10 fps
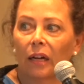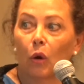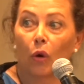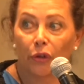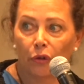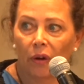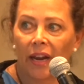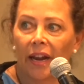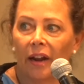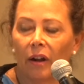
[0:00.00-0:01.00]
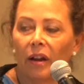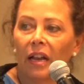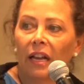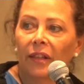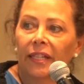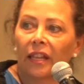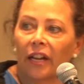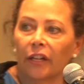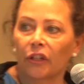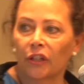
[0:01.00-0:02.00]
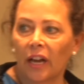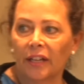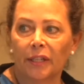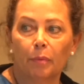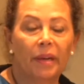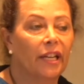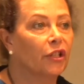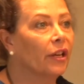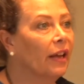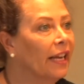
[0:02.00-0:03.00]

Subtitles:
coarse or dry hair. The sluggish speech.